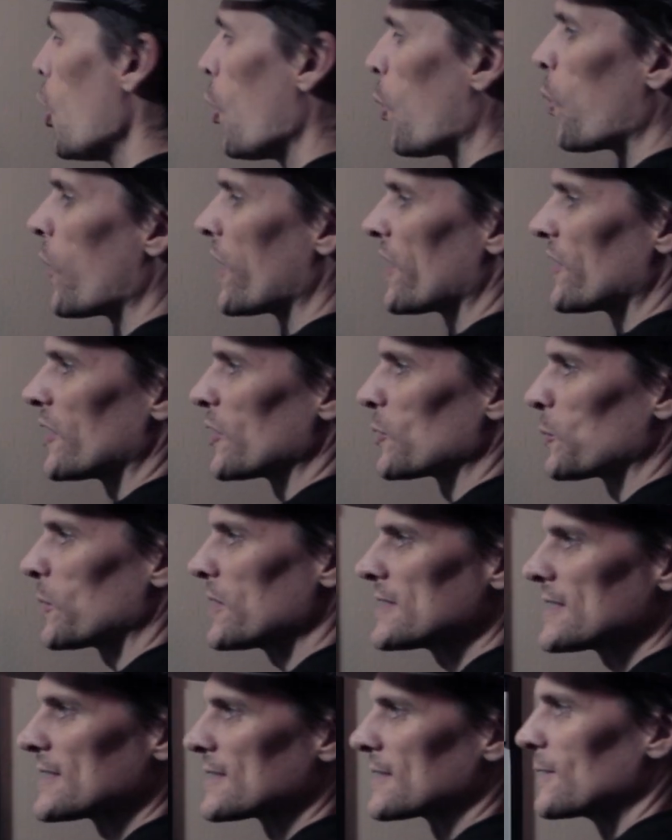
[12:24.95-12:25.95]
What is this? What
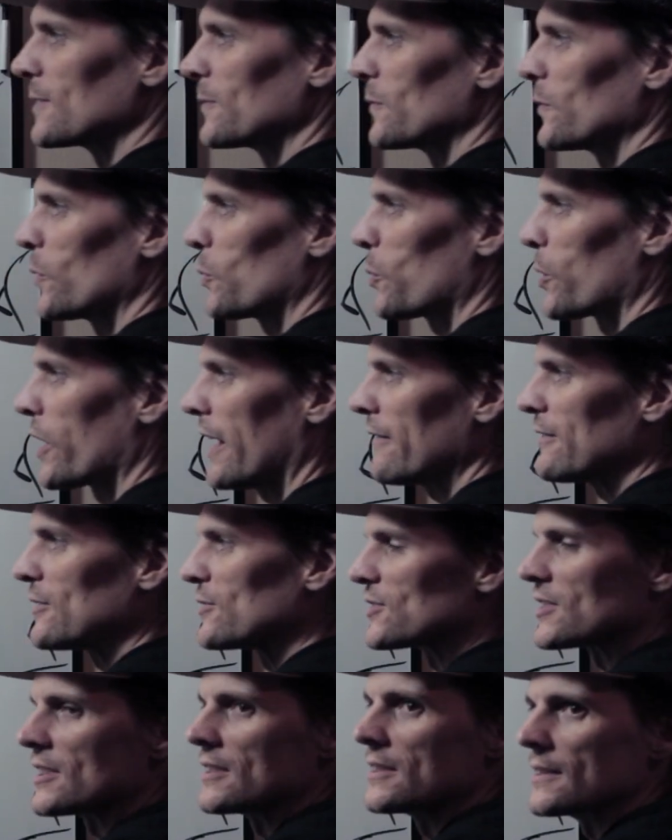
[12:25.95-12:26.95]
is this? Where have you
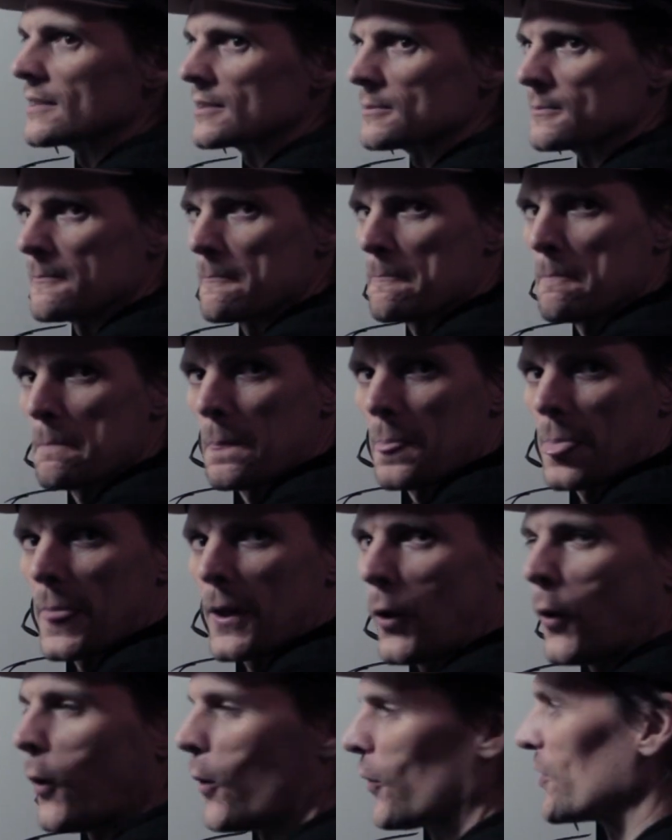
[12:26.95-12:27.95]
seen this
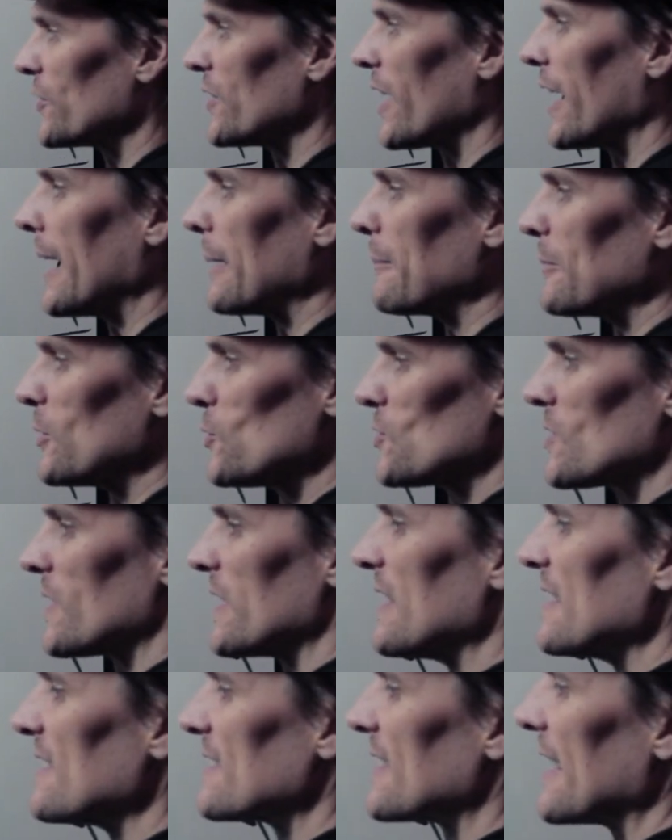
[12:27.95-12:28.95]
all the time? Usually
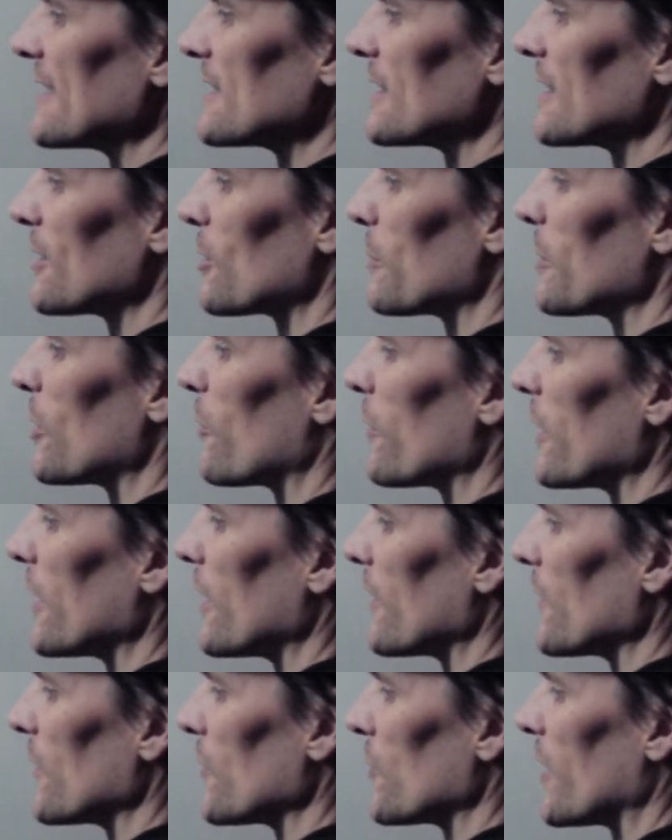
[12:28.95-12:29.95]
these guys are a little bit over
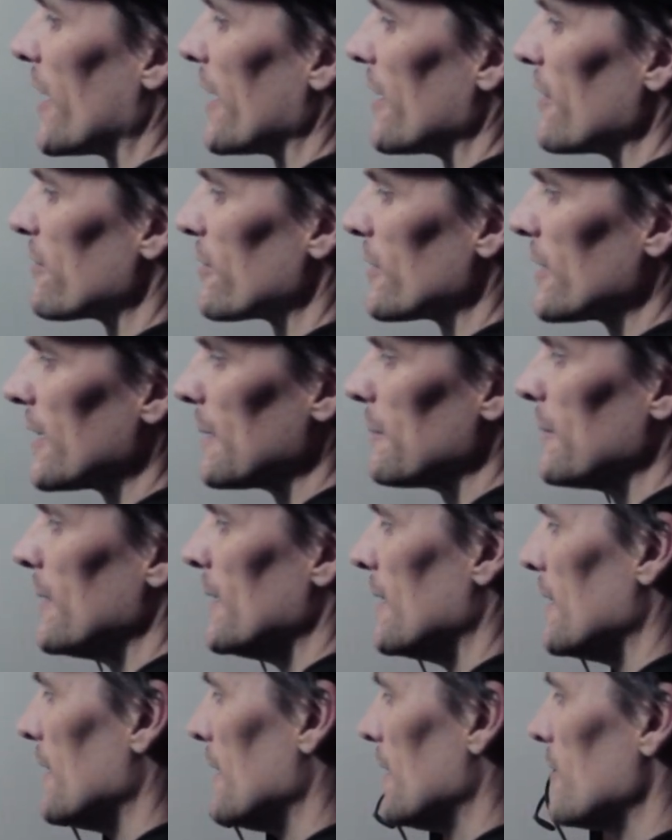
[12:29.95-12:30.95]
here on the side of the frame,
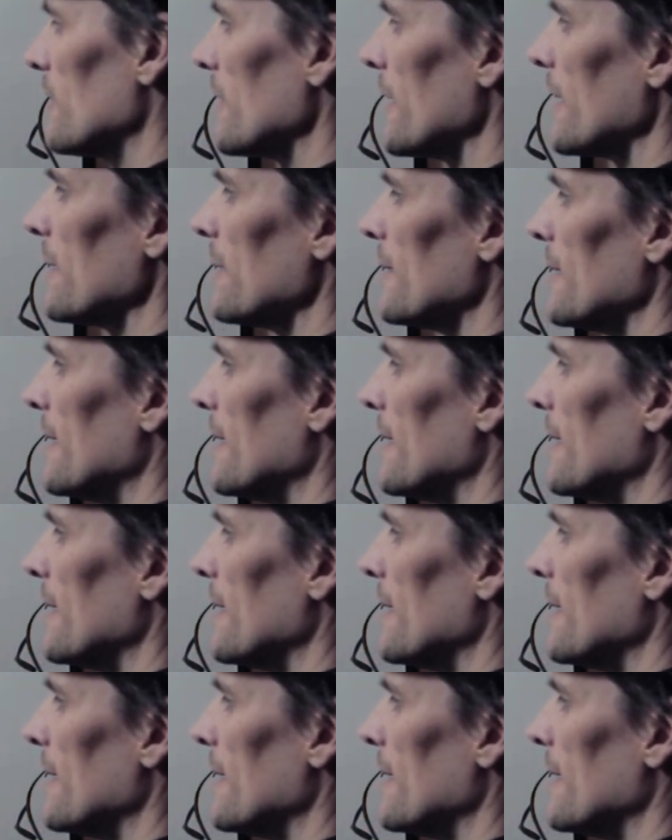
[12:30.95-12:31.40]
right?